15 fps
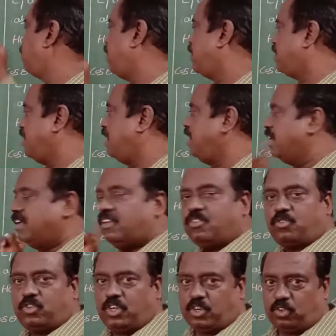plus
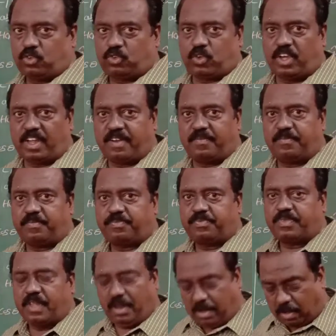C2 square.
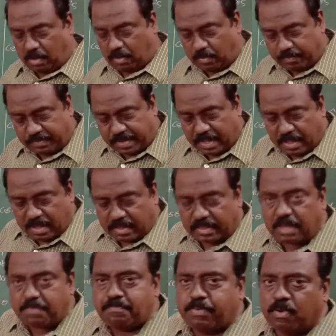Now,
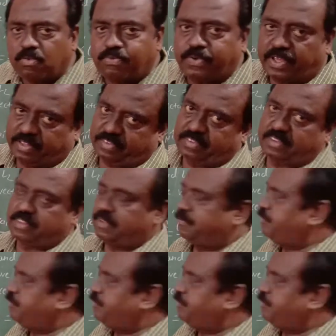the proof is,